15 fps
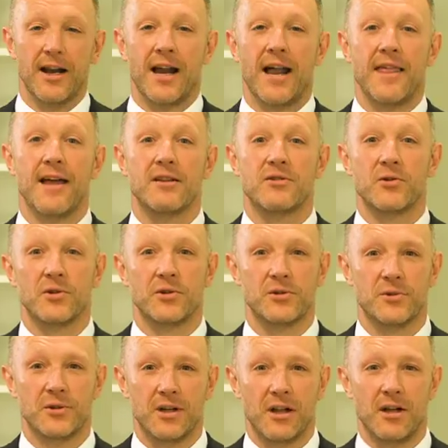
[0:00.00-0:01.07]
And that draws
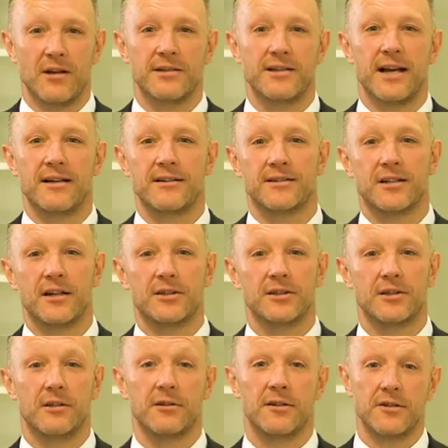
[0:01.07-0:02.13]
to a close our discussion
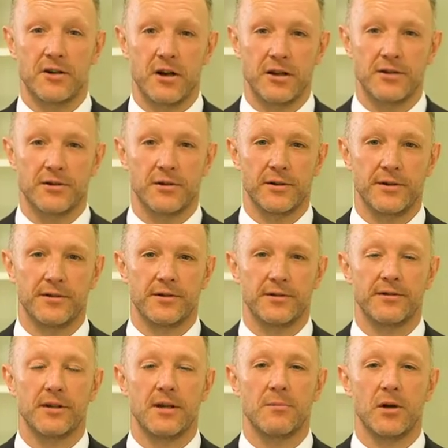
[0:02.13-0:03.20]
on design
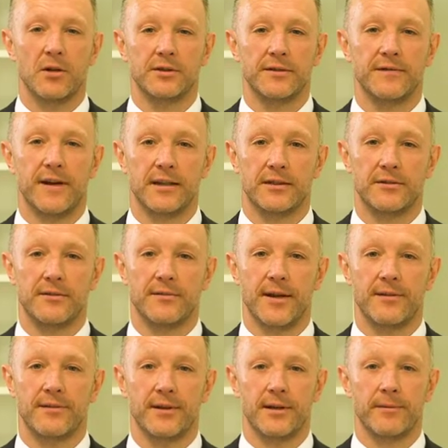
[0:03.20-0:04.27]
choices in multi-factor
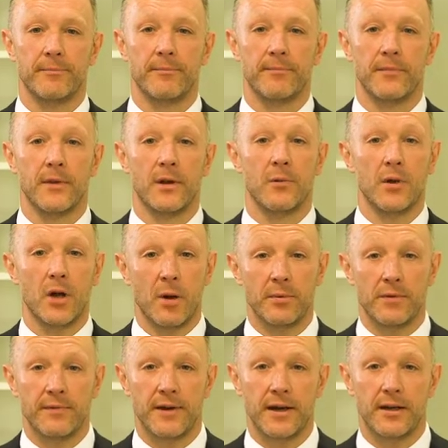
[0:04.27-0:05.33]
investing. We hope
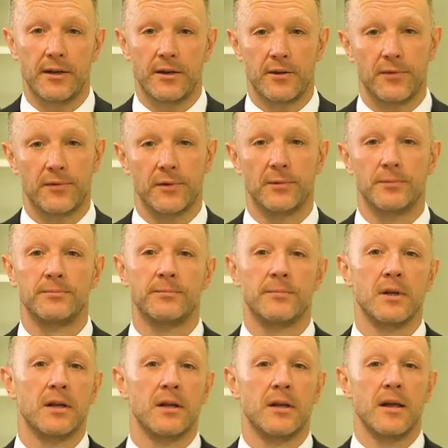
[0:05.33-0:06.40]
you found it useful.
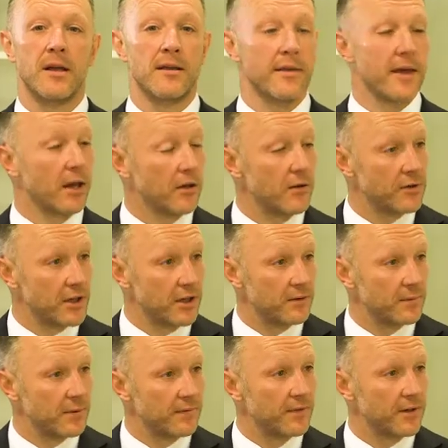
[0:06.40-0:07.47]
Thank you,
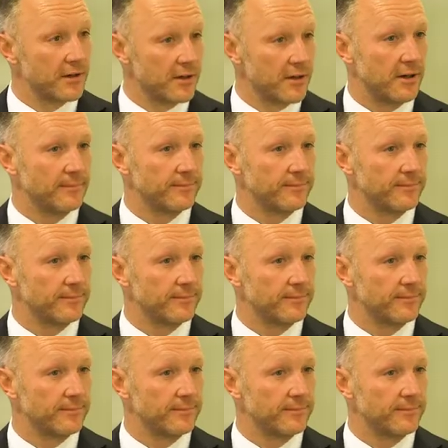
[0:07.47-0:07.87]
gentlemen, for your time.